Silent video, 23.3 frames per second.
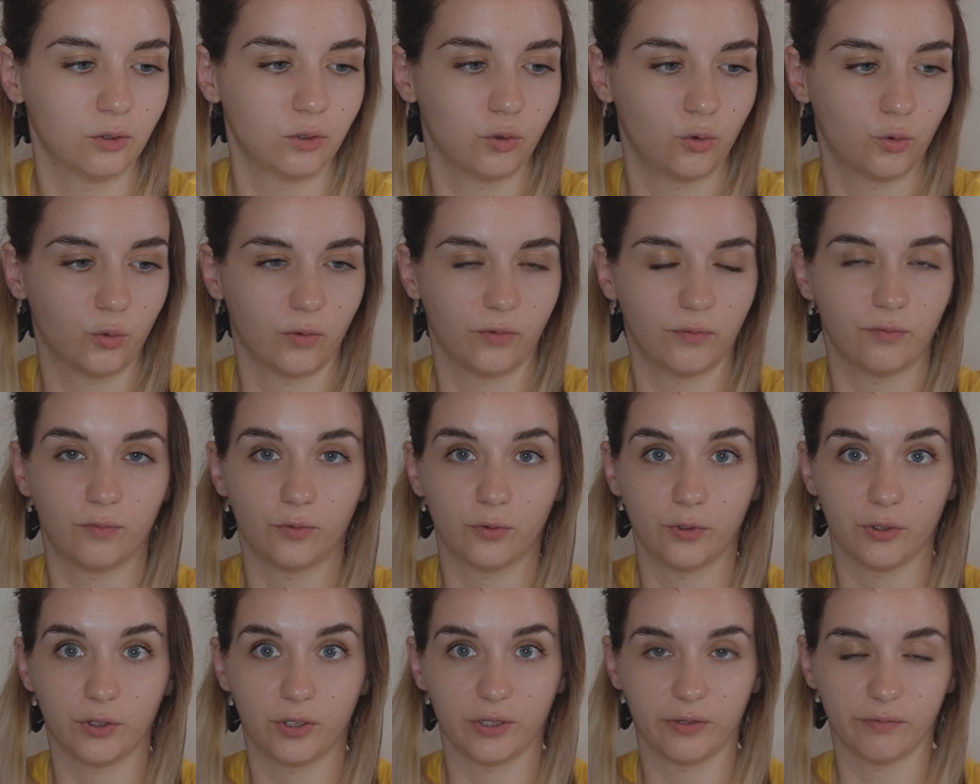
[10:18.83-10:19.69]
to
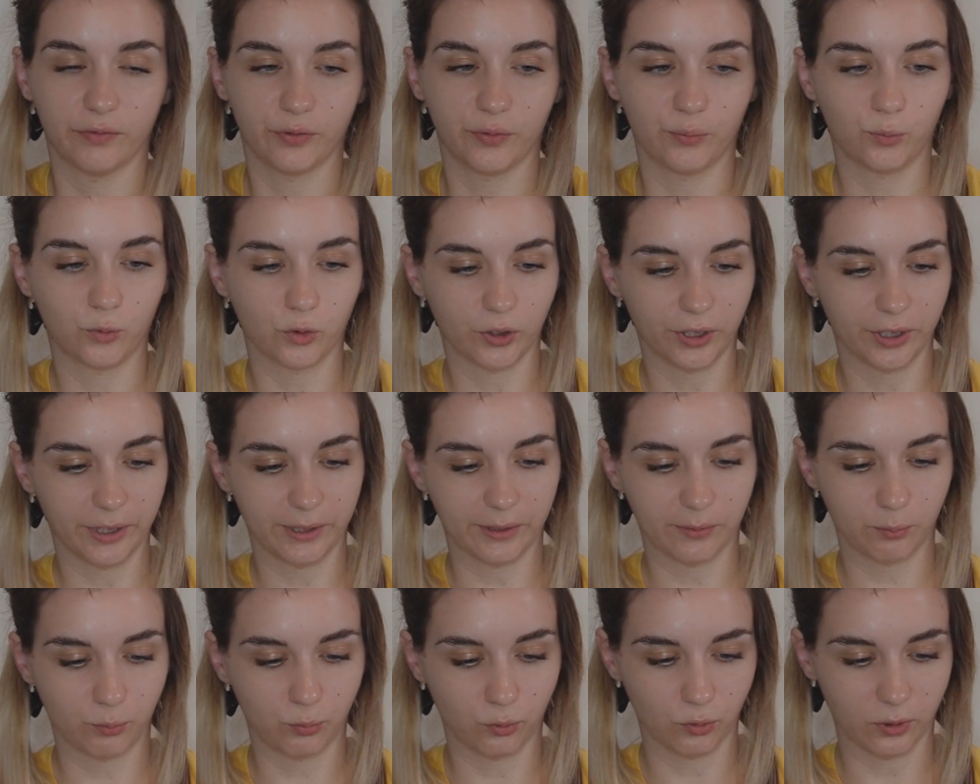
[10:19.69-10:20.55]
avoid even more
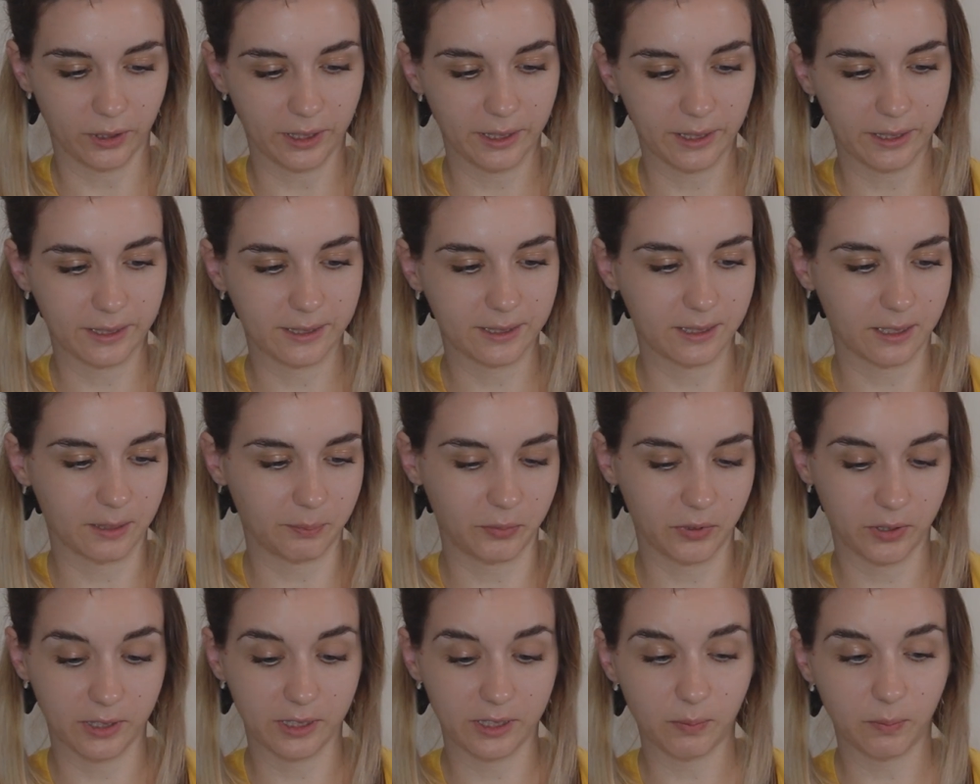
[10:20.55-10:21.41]
hair pulling,
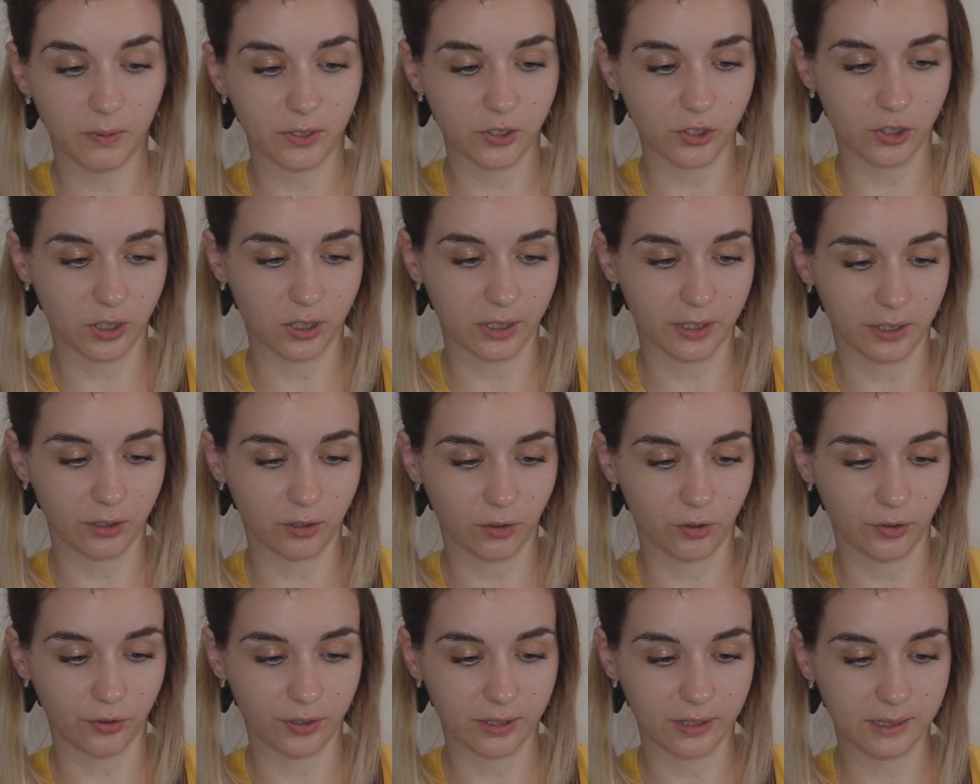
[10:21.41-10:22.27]
especially
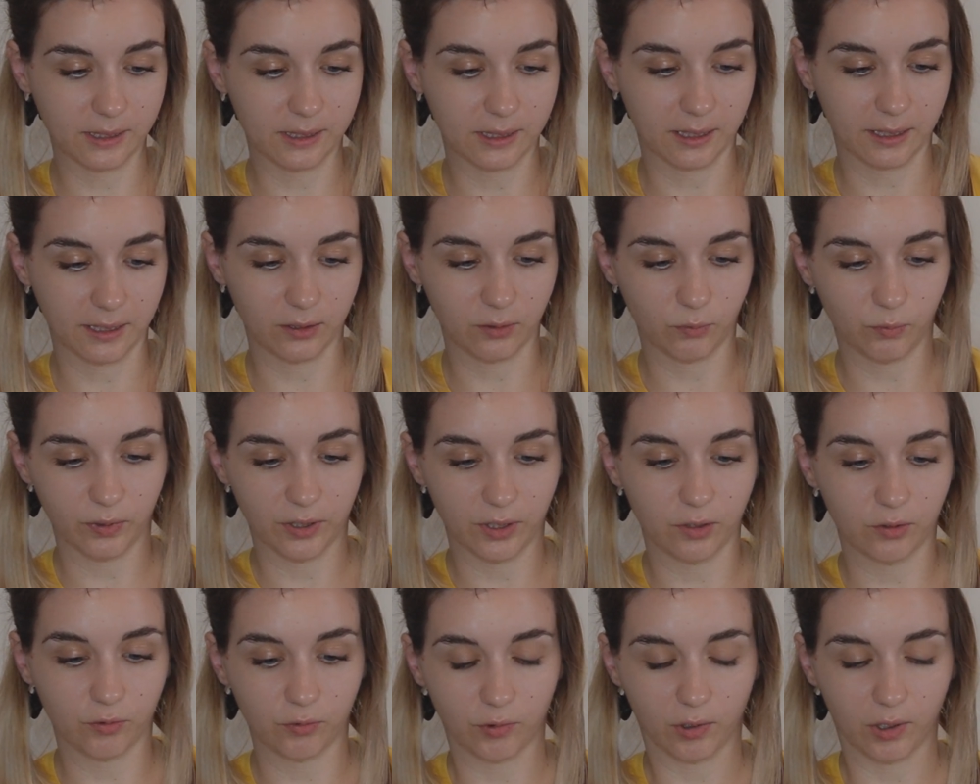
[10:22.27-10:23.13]
on the side with
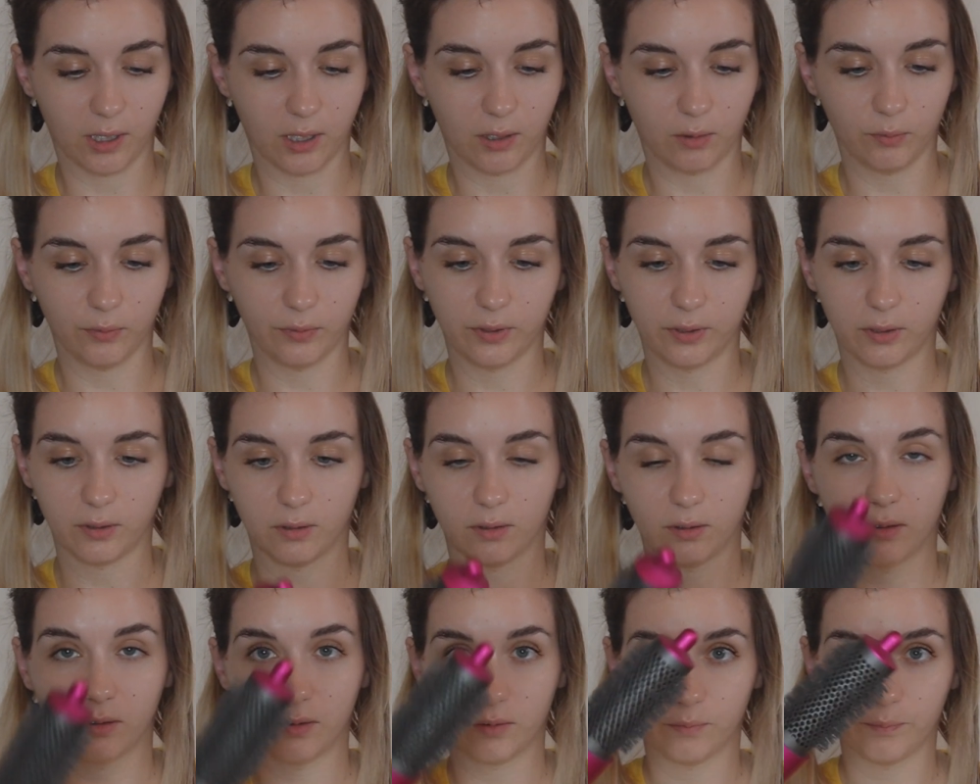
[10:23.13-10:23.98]
the round
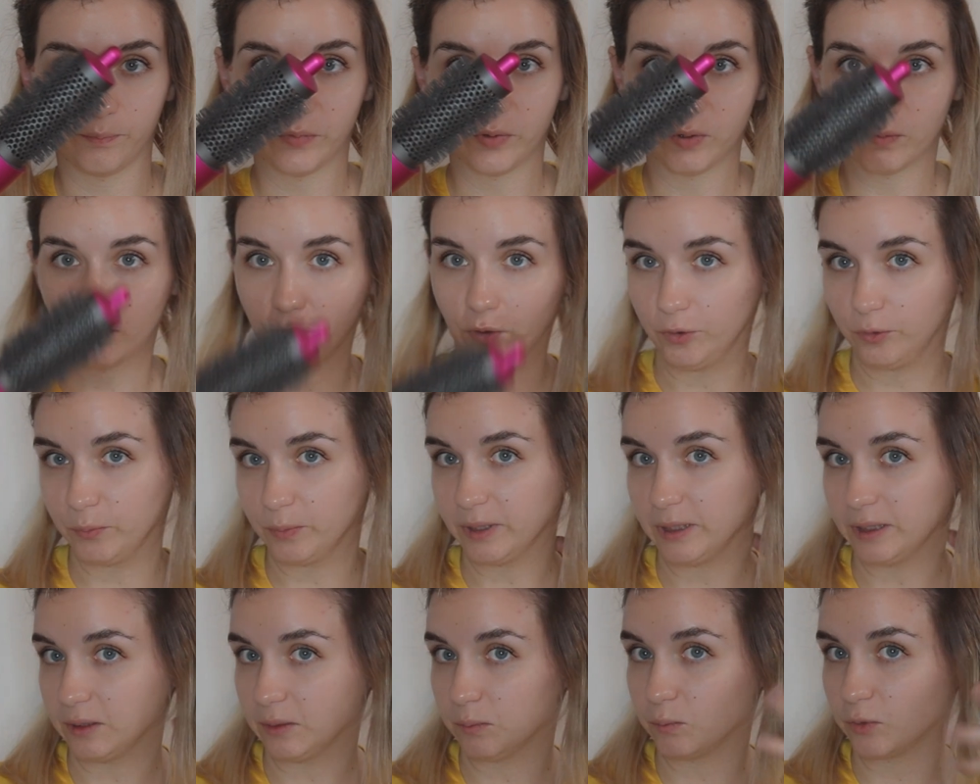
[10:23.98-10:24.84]

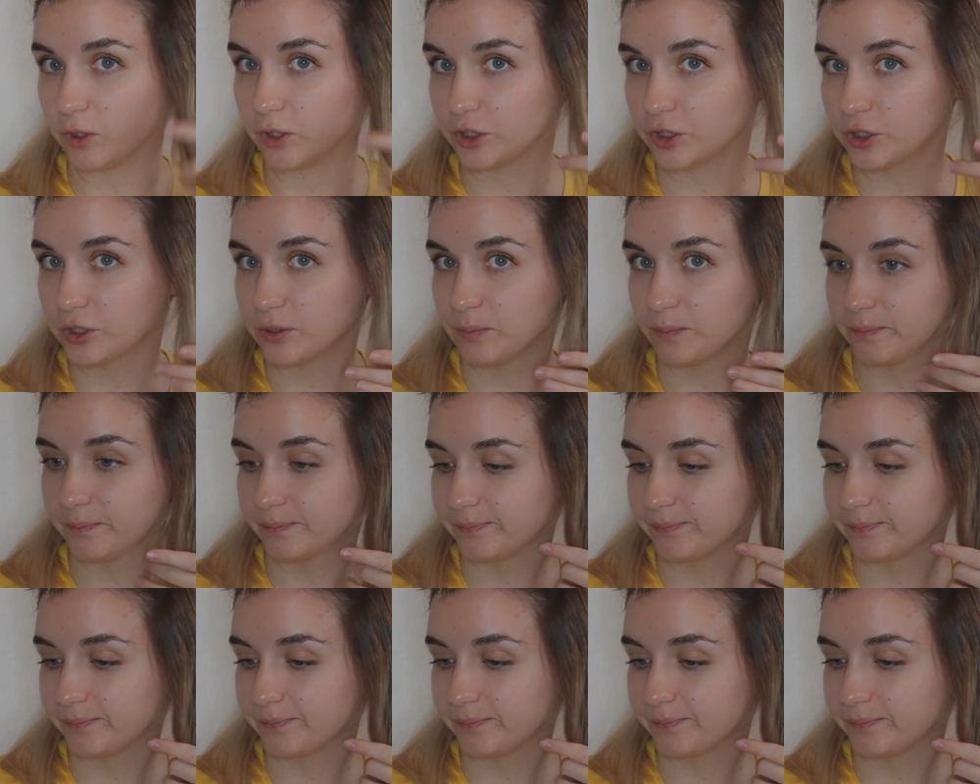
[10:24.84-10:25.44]
volumizing brush.